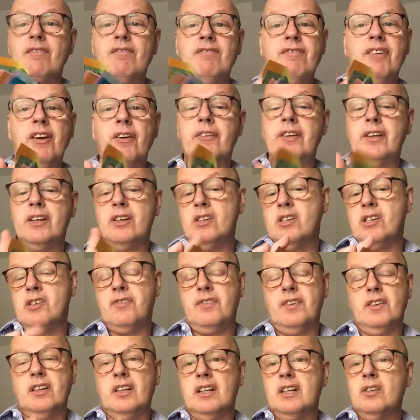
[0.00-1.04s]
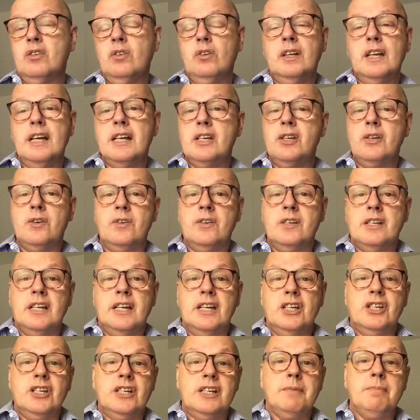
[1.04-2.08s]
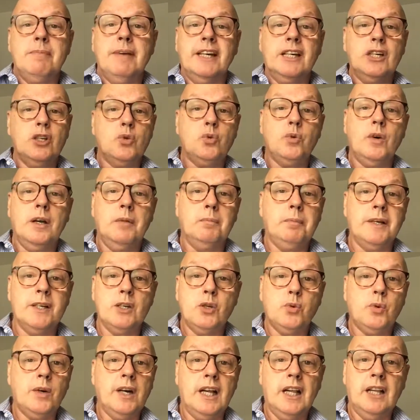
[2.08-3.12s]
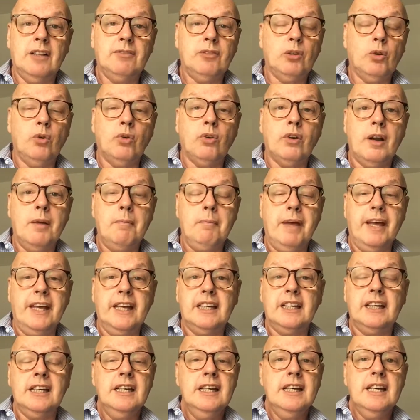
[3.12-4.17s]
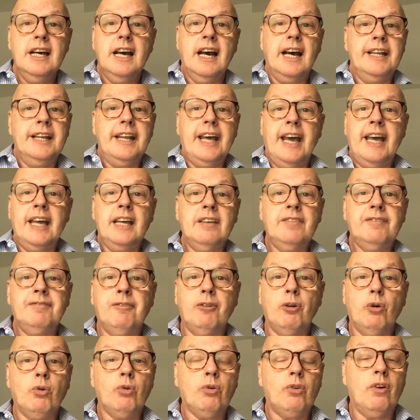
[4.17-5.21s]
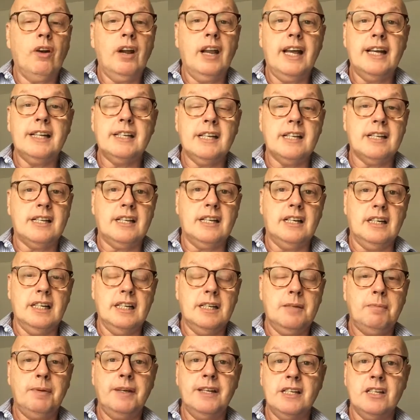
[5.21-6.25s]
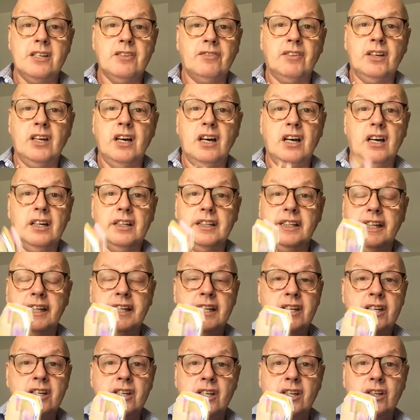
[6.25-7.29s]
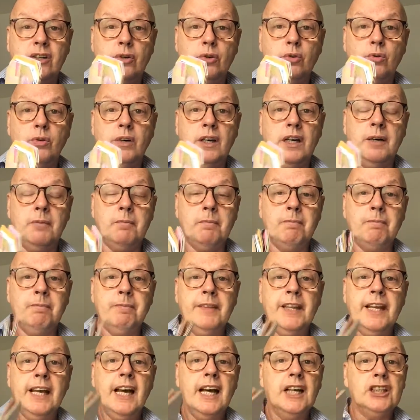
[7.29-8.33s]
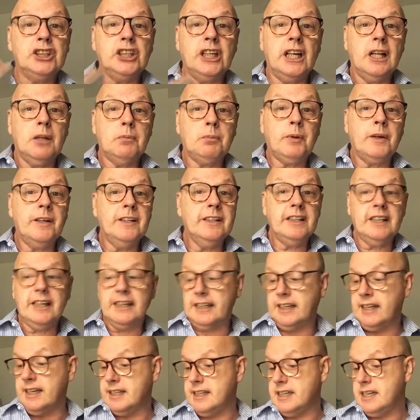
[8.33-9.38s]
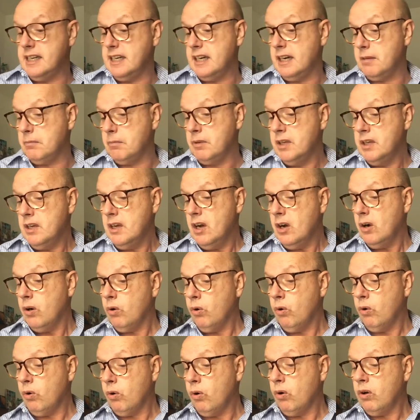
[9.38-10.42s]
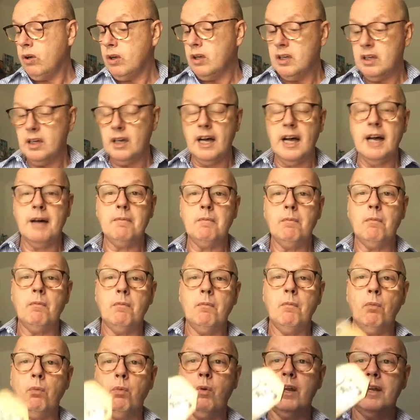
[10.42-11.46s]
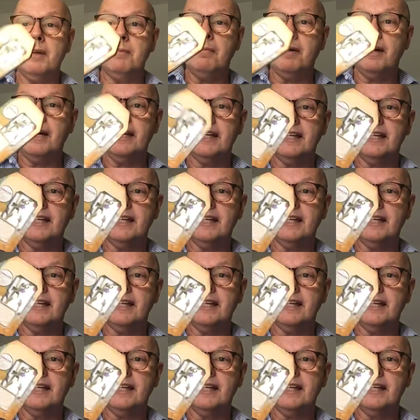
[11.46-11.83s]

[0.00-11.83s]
very useful. And all I do is I just make a 12 by 12, or I make an A4 or a letter size piece of card into a gel print and I cut it up. Or one of my